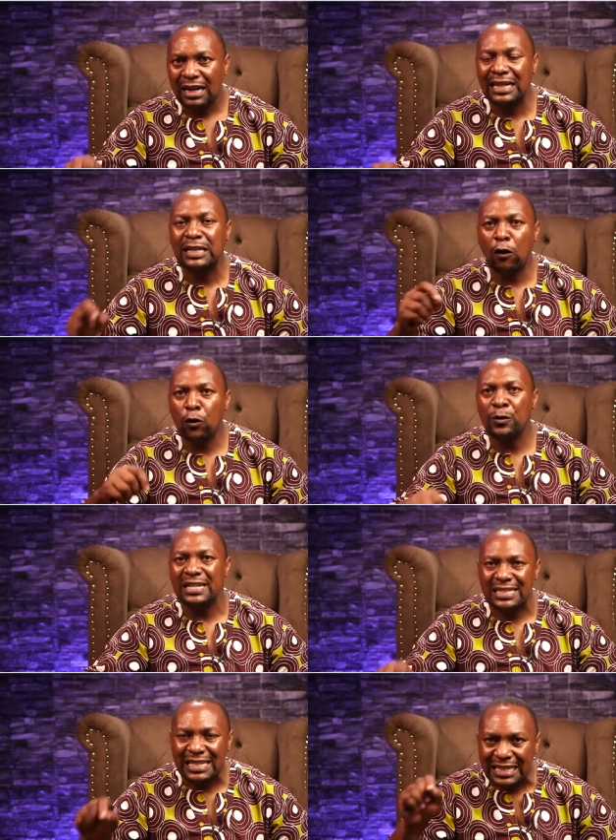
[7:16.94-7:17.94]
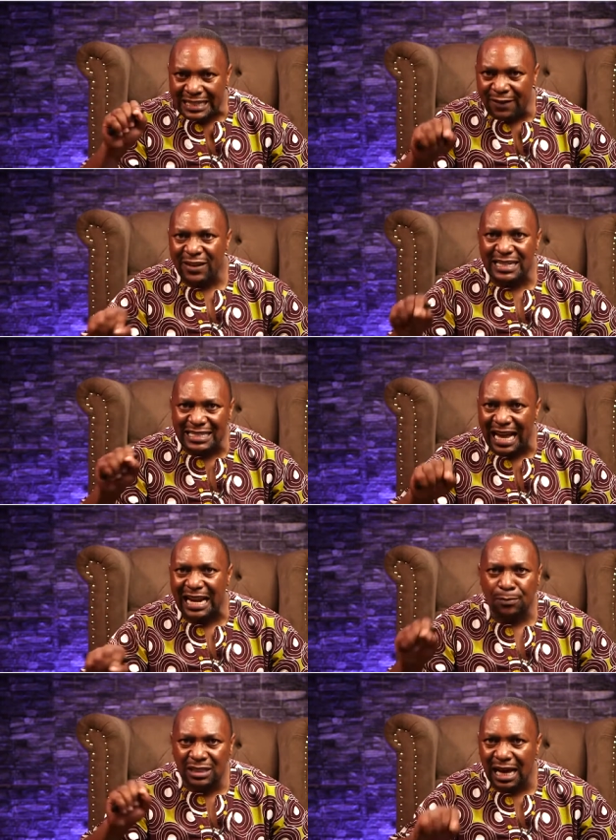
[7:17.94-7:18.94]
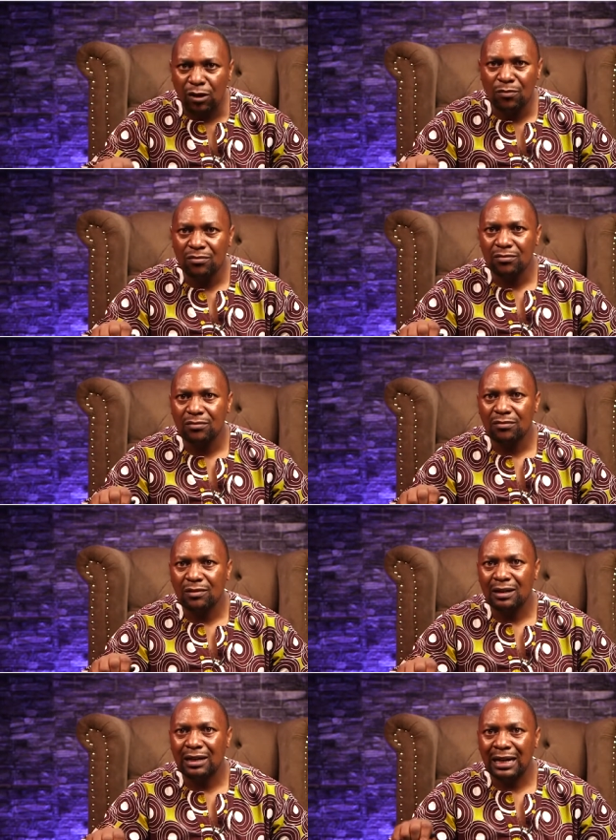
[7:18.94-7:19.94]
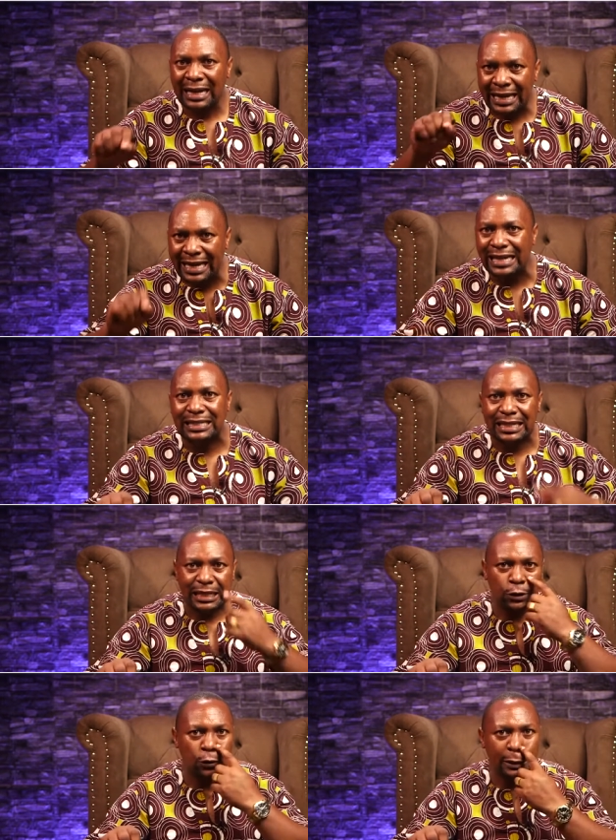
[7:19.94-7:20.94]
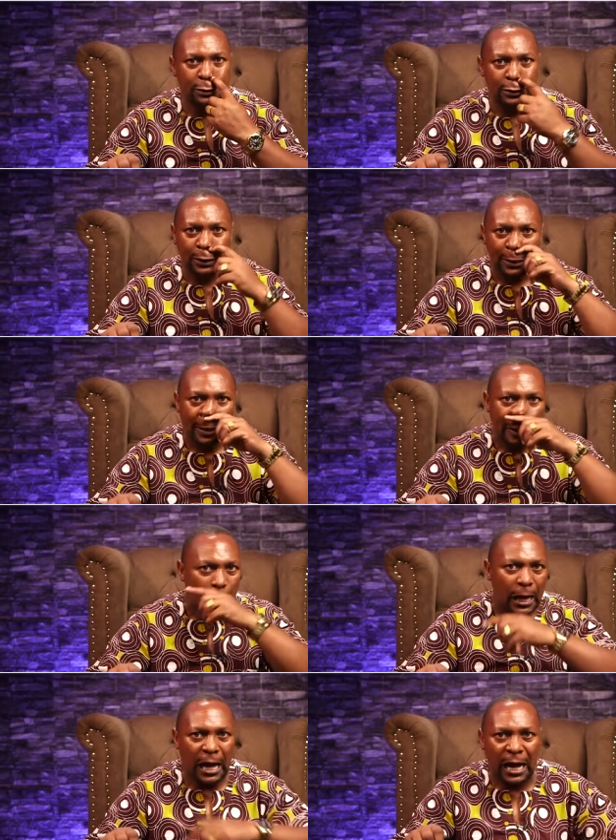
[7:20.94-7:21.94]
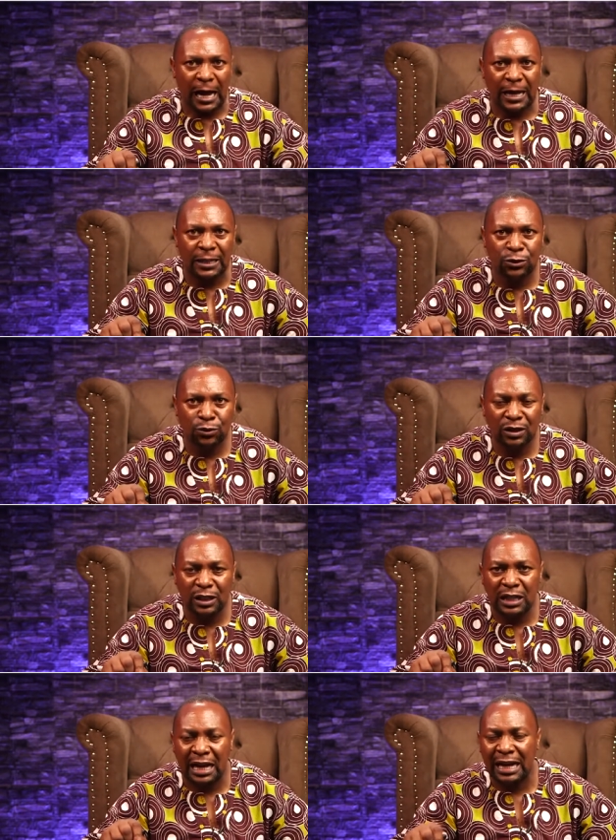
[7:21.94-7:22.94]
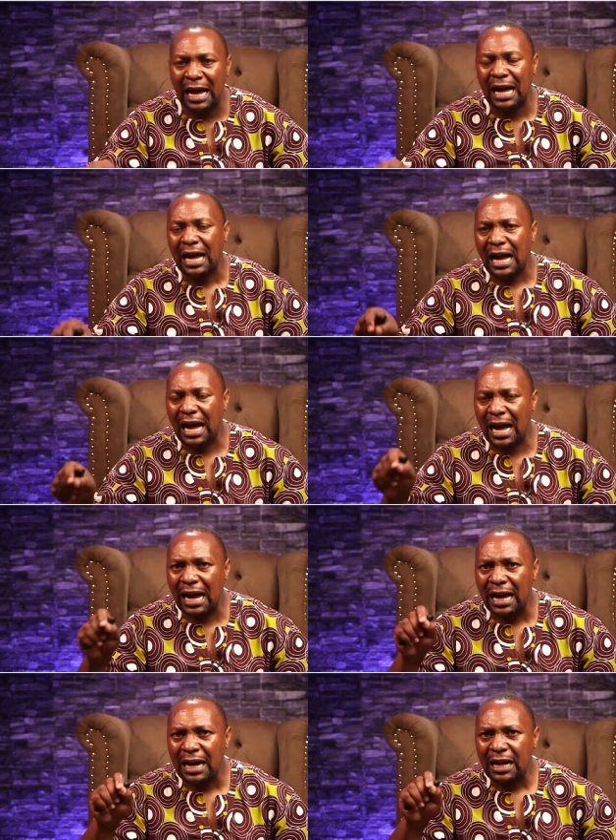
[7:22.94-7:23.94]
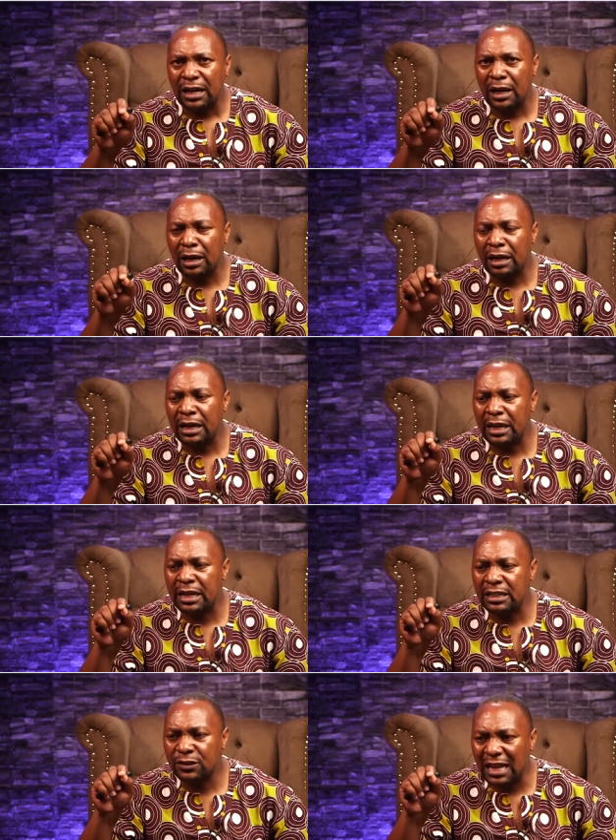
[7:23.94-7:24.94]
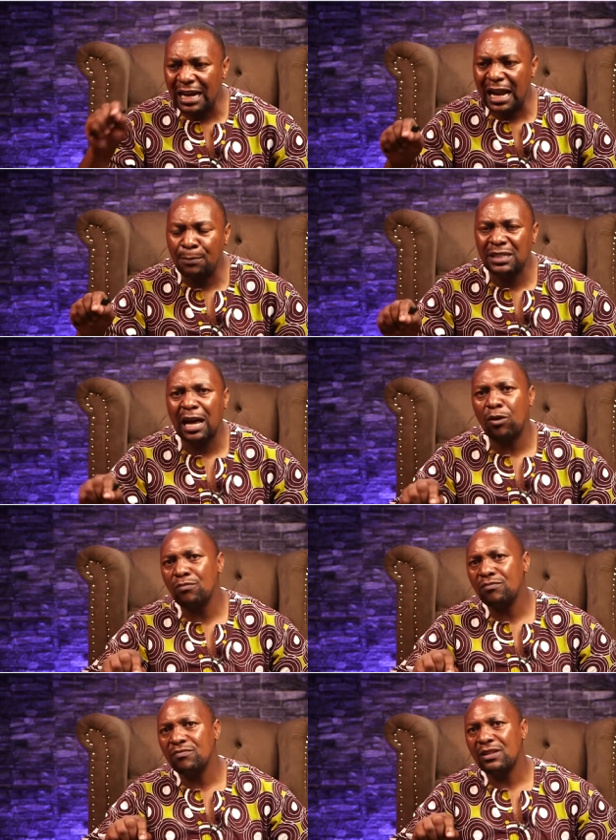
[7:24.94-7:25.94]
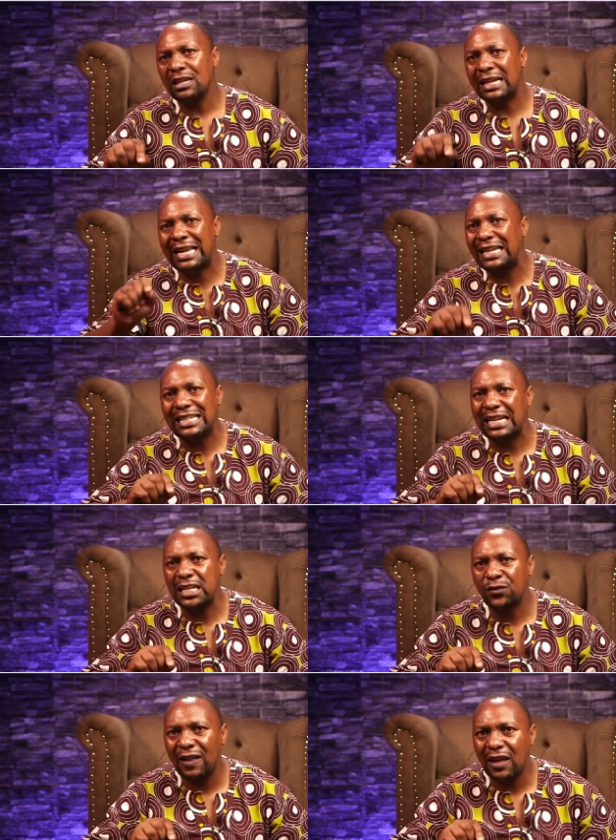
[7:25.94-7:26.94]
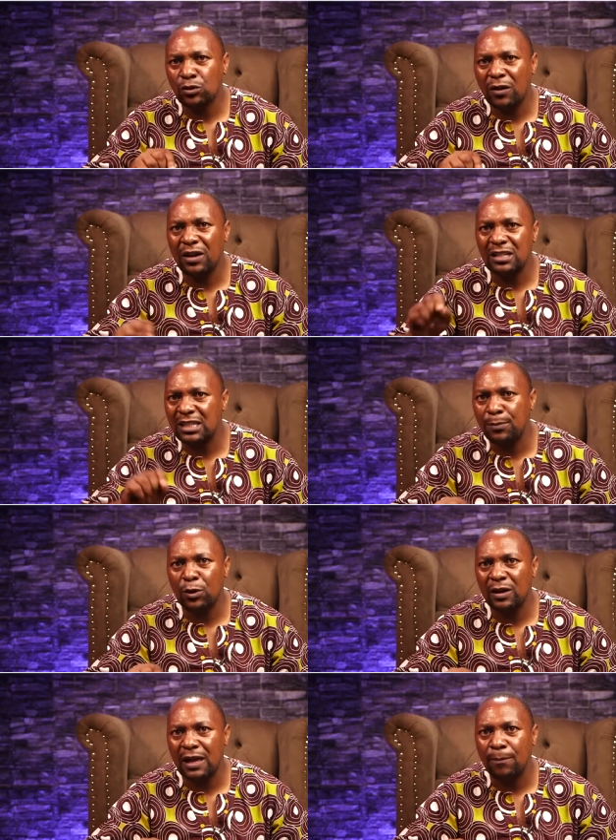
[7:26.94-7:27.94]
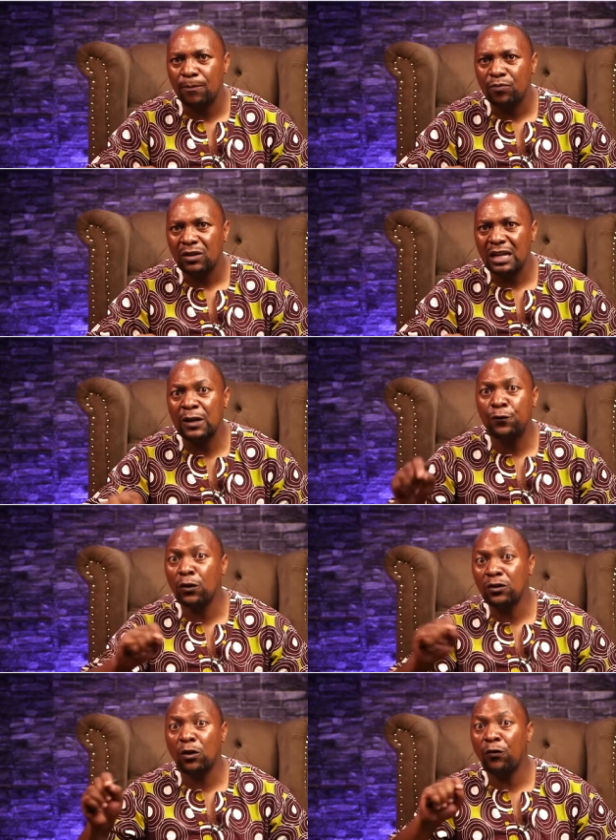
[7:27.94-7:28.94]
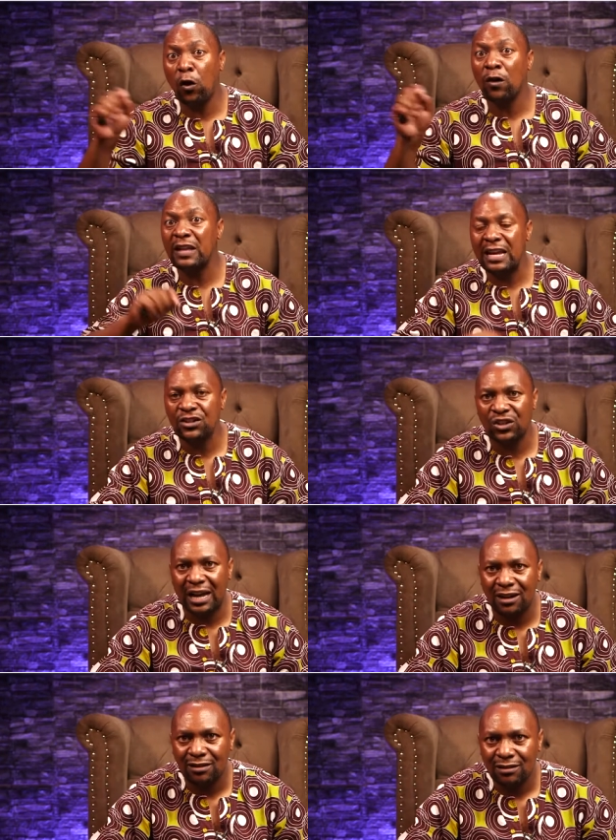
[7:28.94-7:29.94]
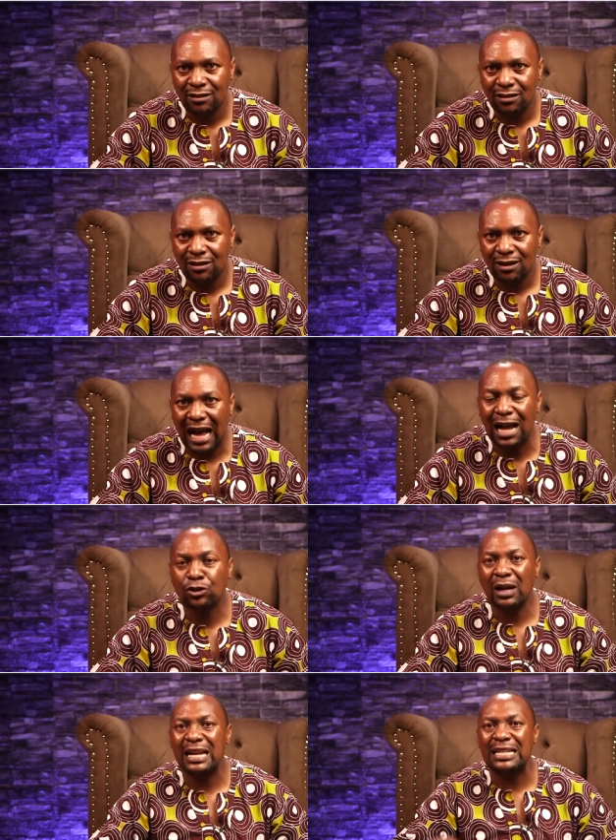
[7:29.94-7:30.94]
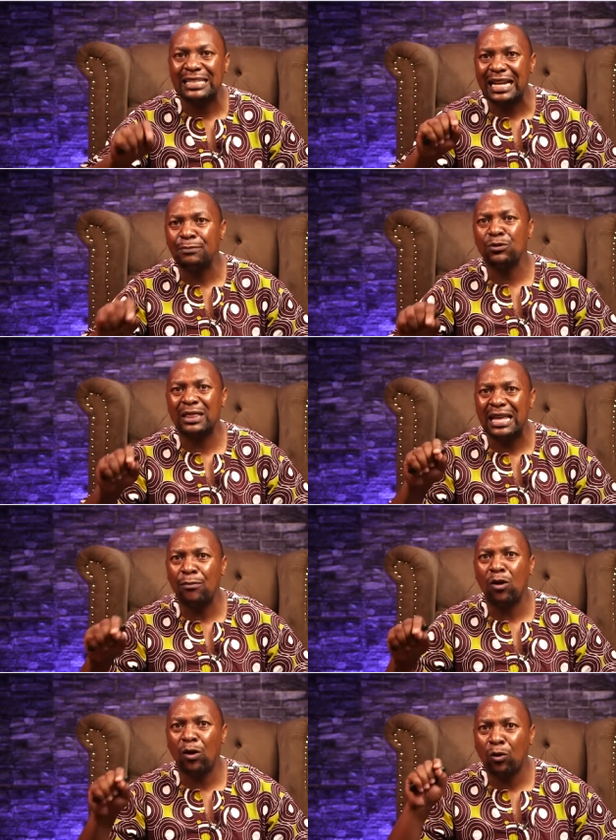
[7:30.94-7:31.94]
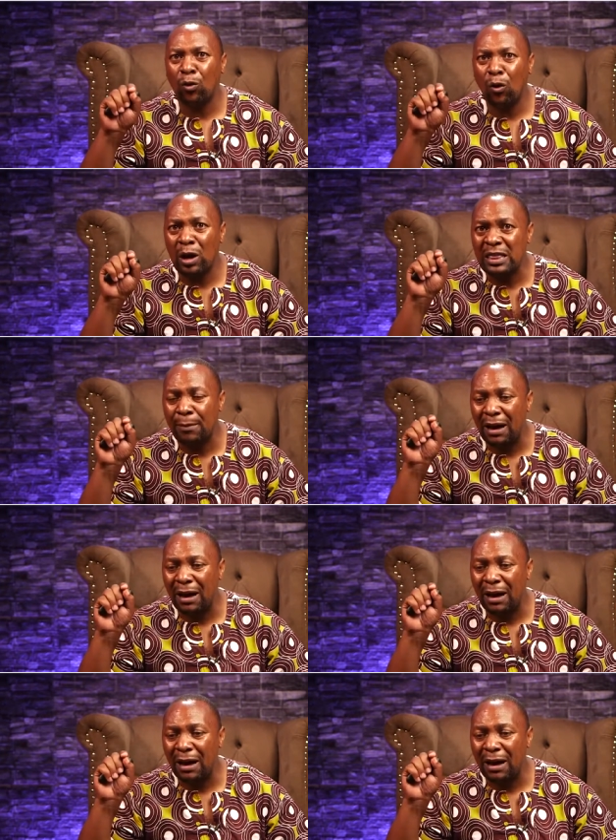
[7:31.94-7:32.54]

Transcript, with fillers: Later on, we see David's son Absalom getting into his uh, into uh, uh, his son Absalom getting his father's wife and sleeping with them in front of all the Israel. Actually, he slept with them in the